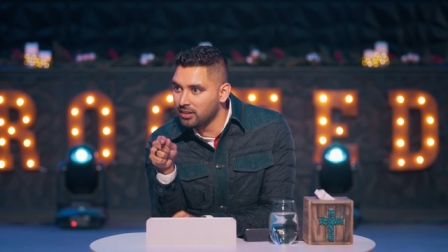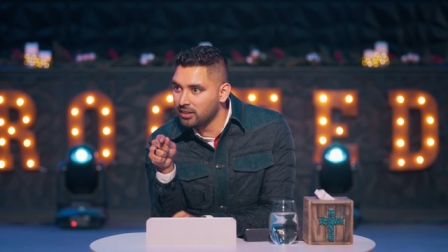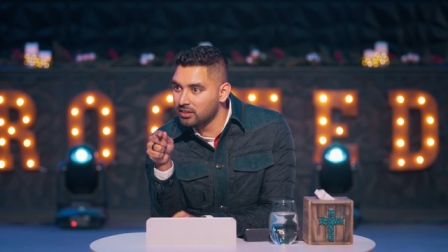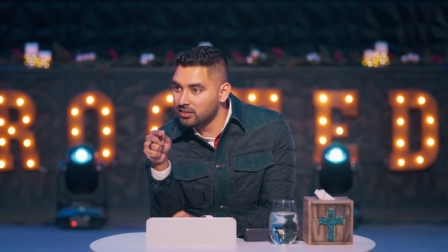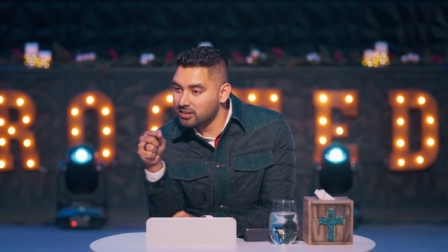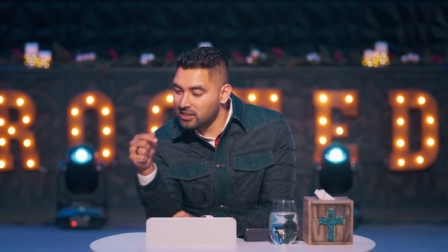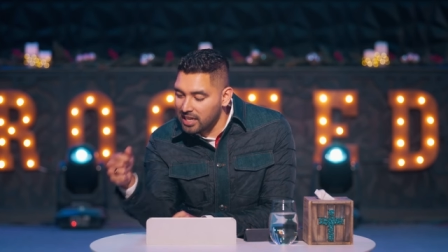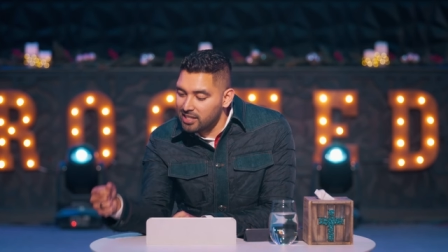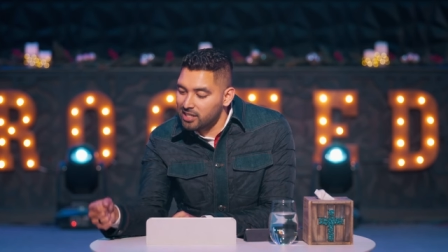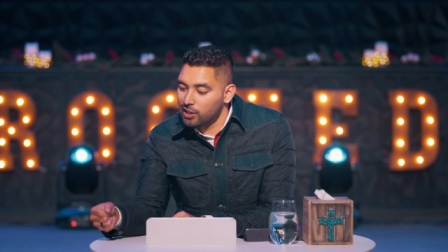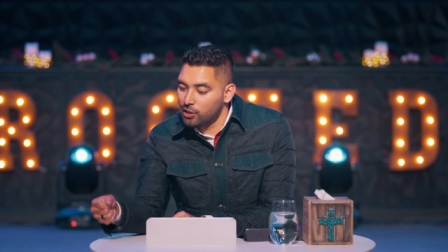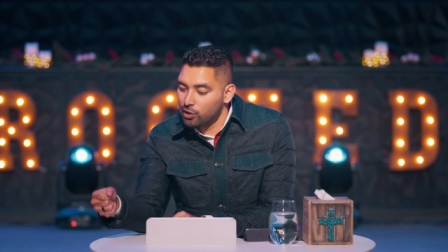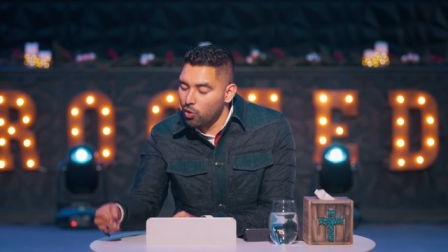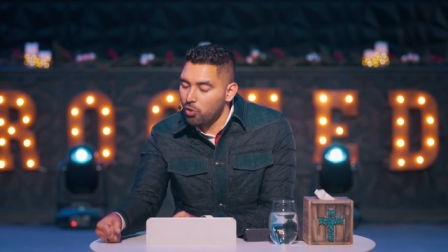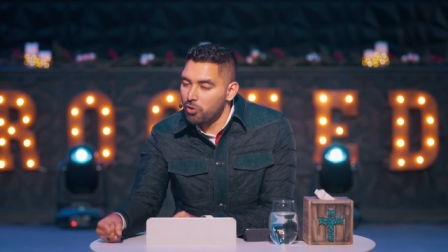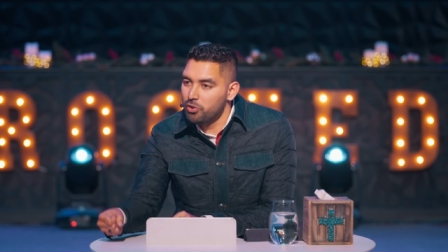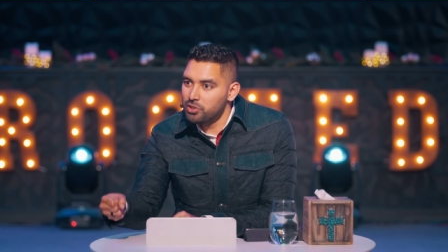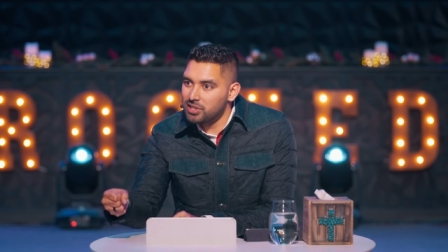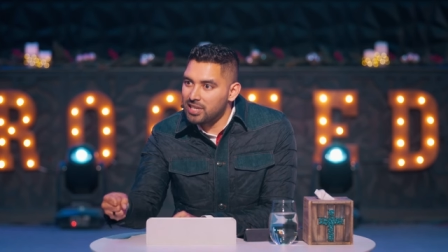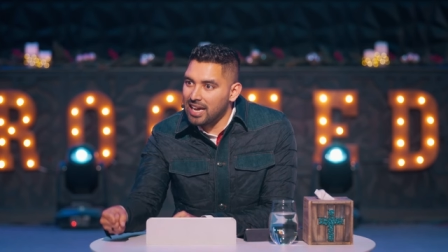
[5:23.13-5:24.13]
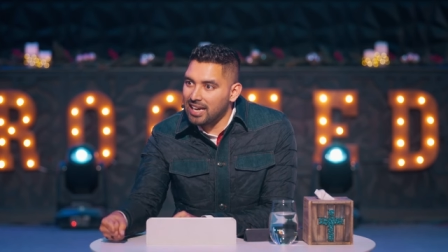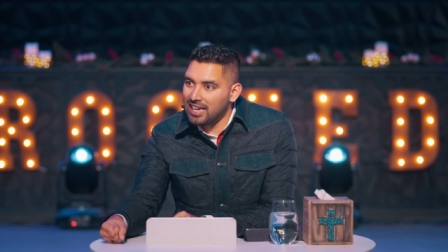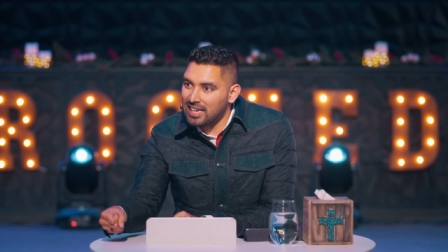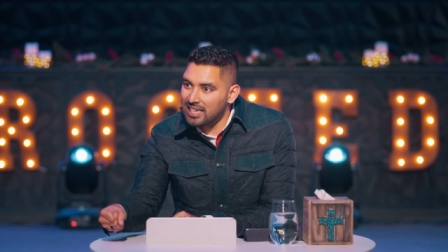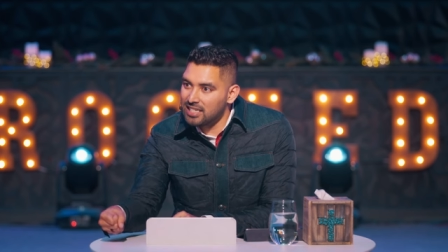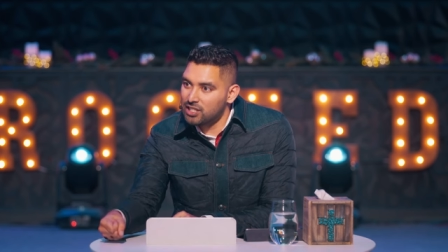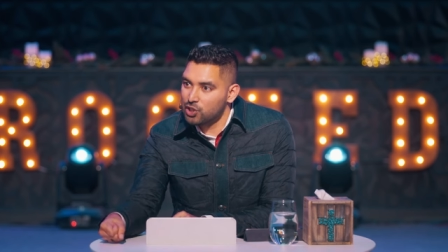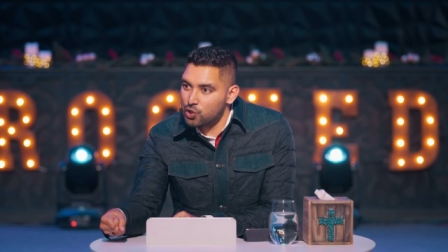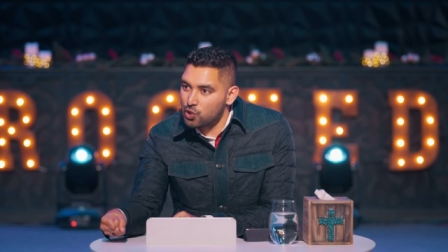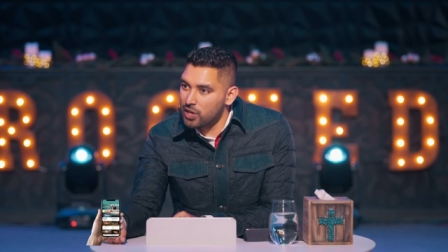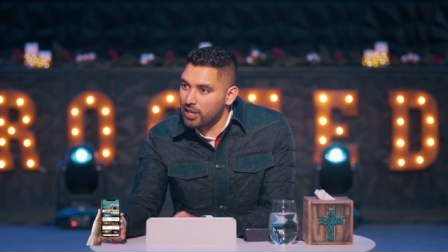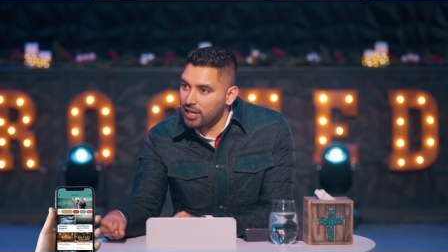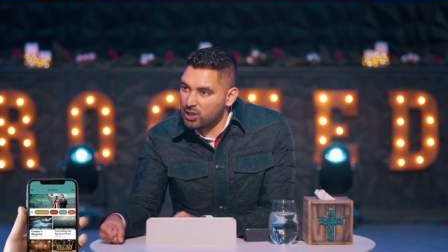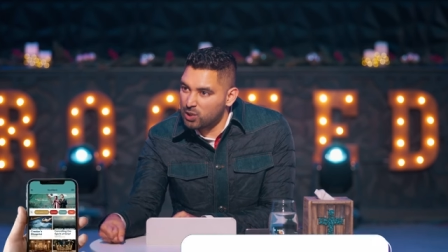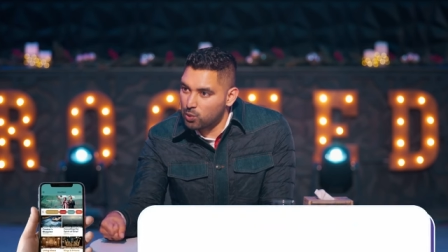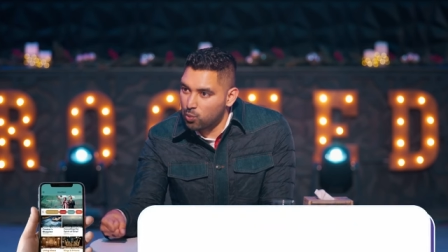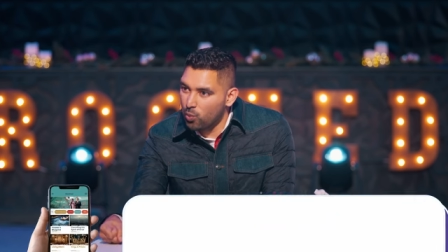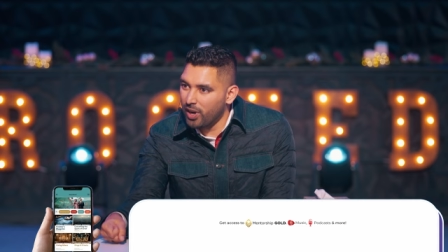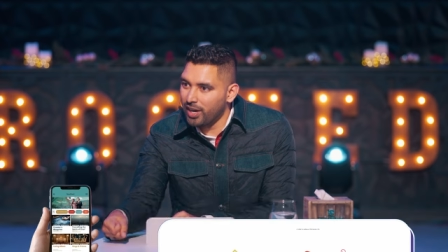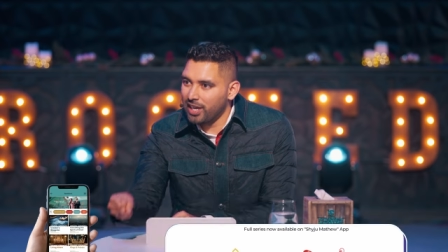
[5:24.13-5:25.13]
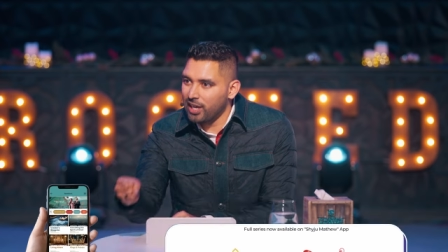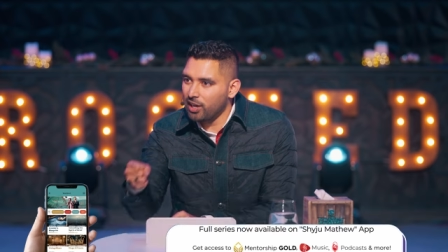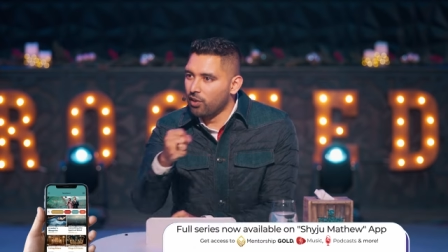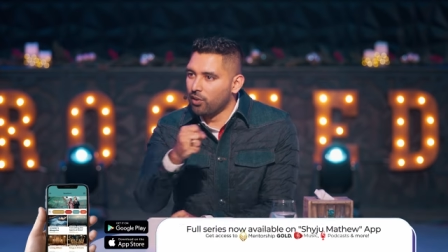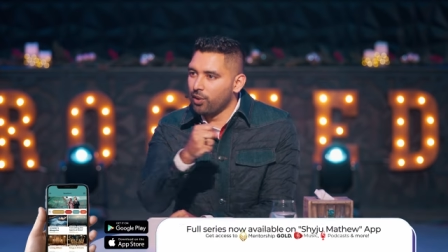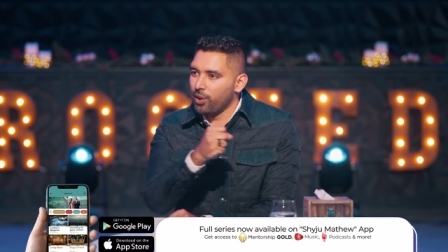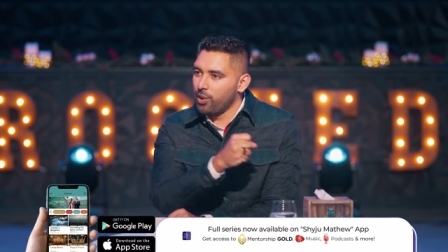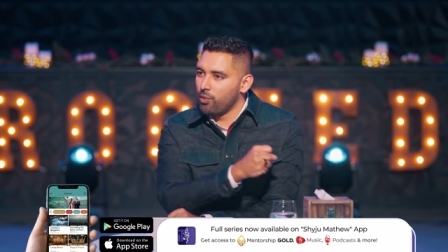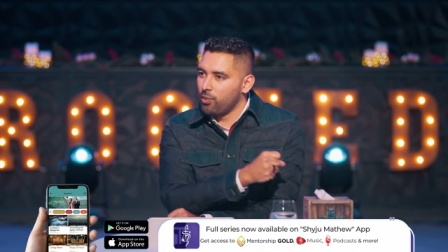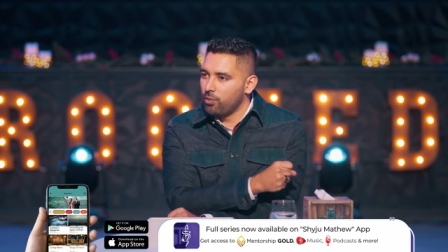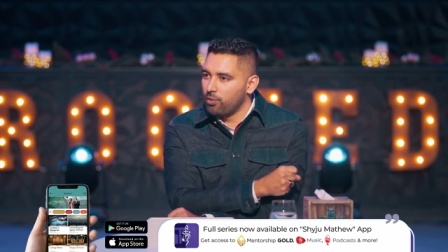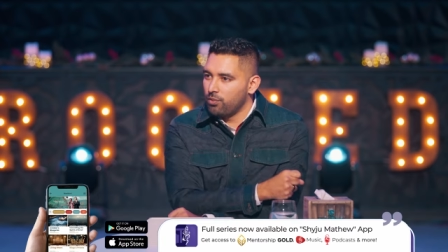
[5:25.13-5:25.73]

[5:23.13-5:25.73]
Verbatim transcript: Satan knows that his trick is working on you.